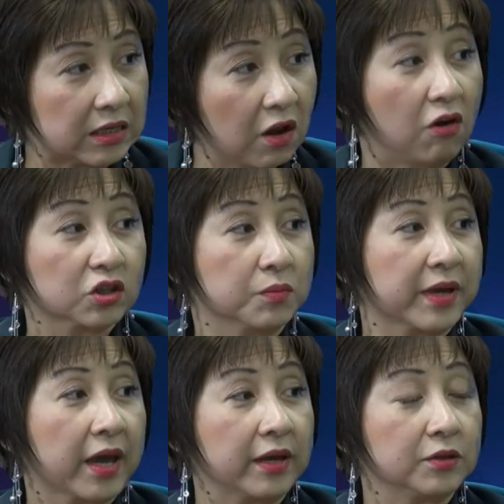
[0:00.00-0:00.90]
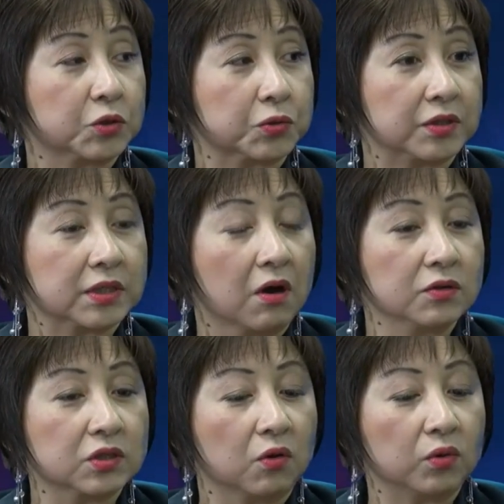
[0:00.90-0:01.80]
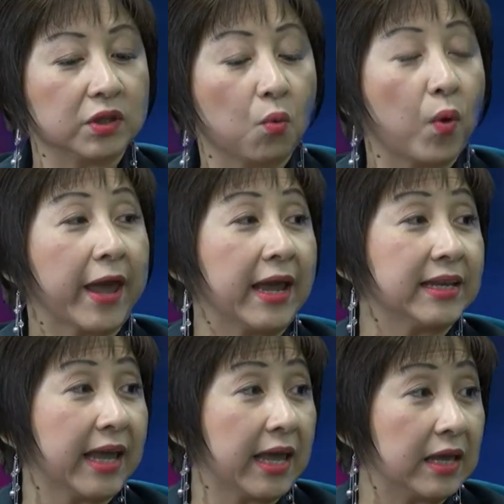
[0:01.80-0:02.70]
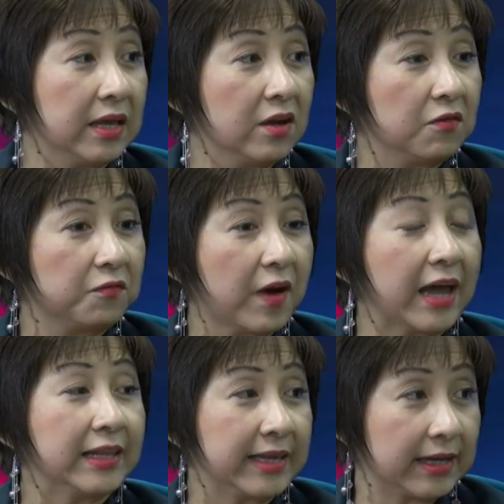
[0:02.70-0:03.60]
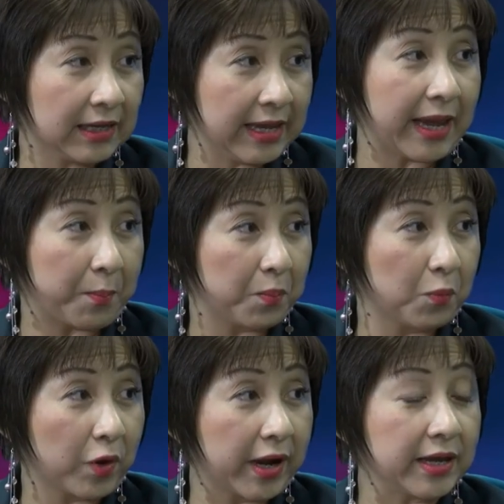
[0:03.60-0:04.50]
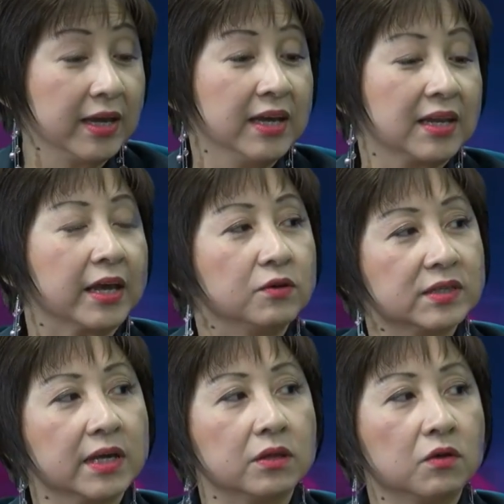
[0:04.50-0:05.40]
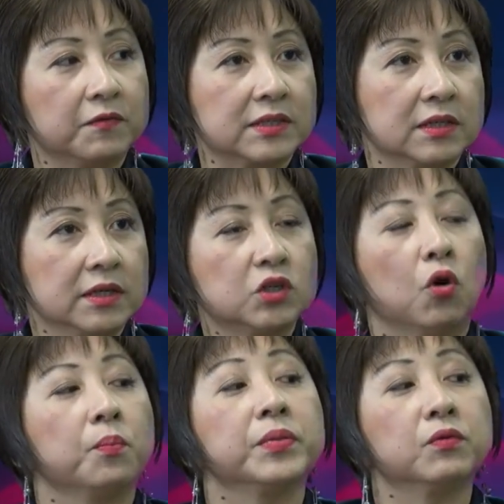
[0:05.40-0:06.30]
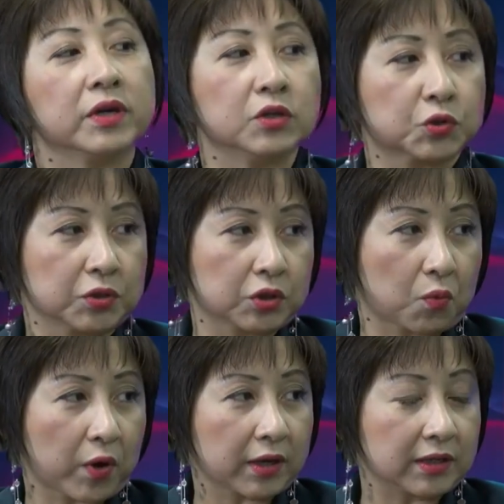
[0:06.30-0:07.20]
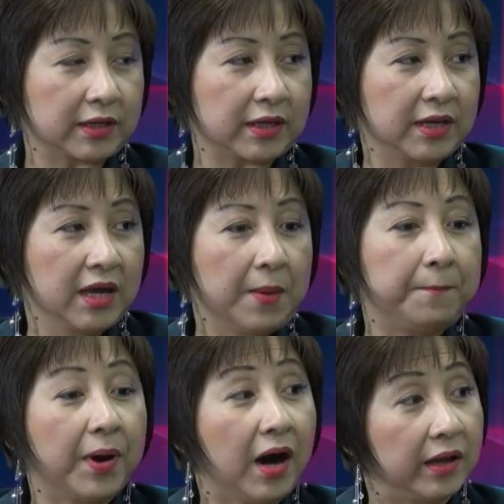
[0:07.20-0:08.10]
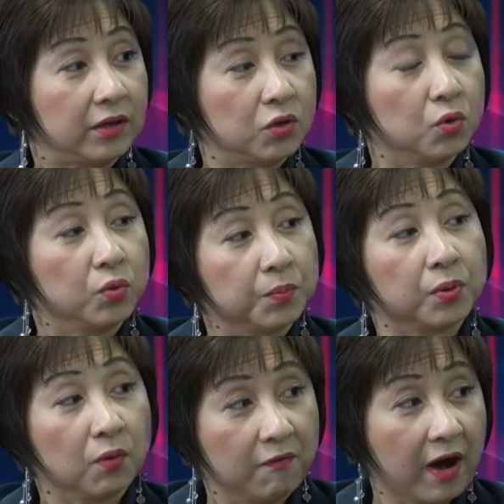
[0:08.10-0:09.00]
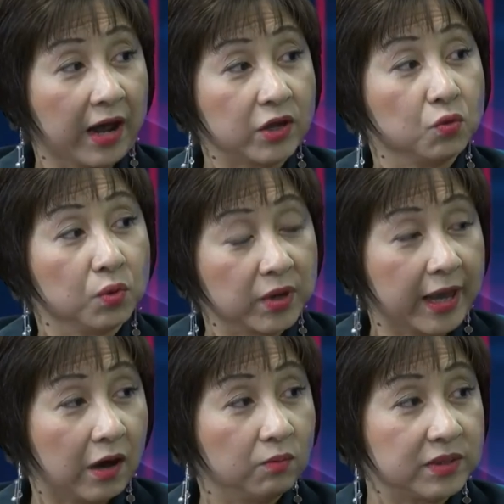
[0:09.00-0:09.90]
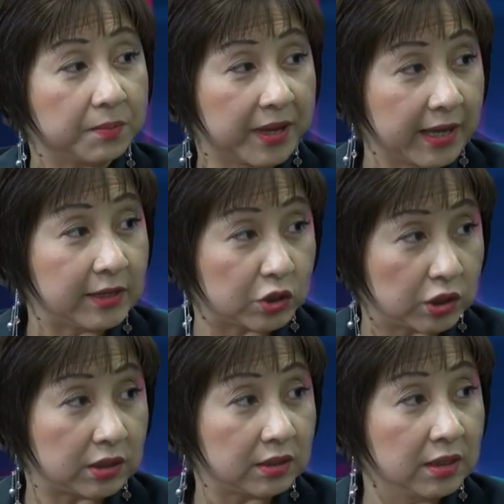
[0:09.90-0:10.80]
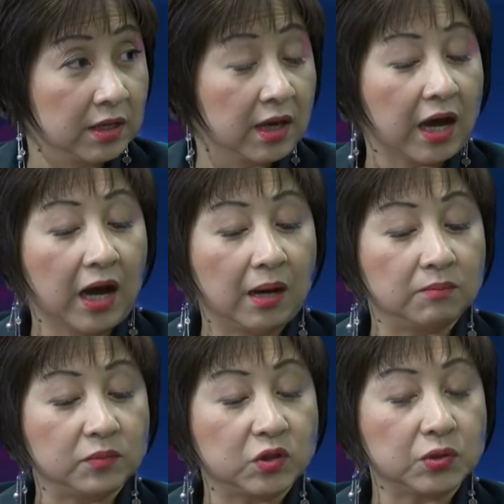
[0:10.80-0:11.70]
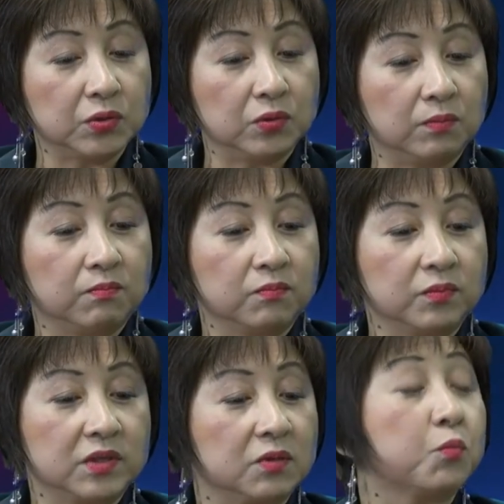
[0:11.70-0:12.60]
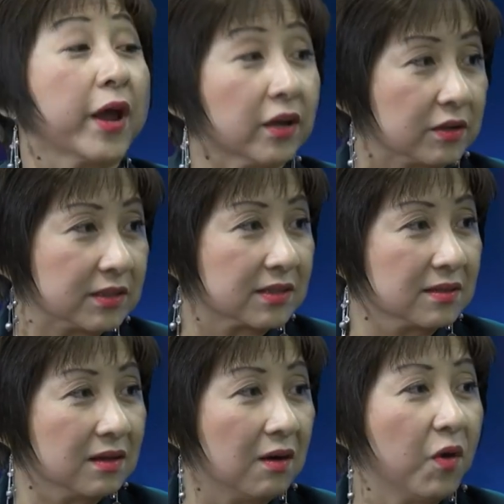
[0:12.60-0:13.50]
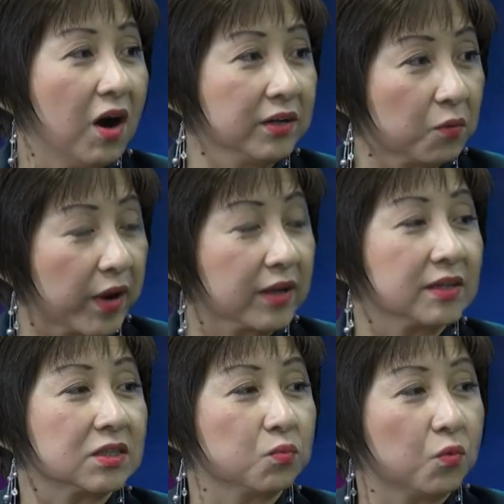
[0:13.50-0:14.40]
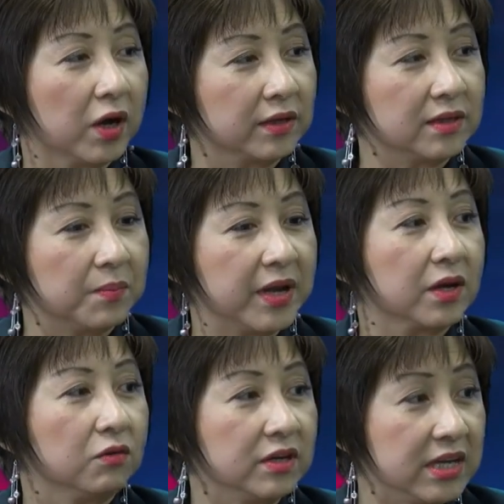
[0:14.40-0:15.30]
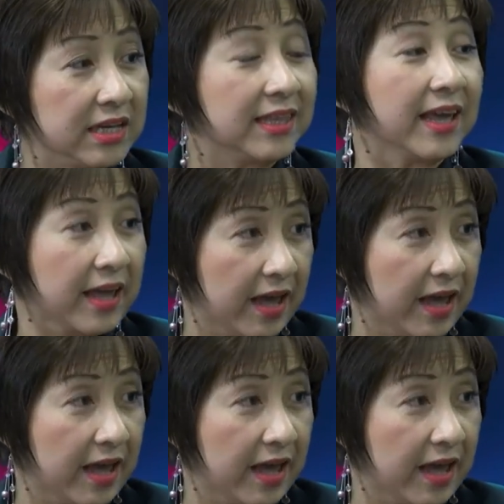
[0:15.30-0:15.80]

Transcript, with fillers: long-term care insurance also the way they filing claim, mm-hmm. right? Like you said, your facility don't bill insurance directly. Correct. But you would provide, you would help the patient mm-hmm. um, to records Oh, all the records what the medical need they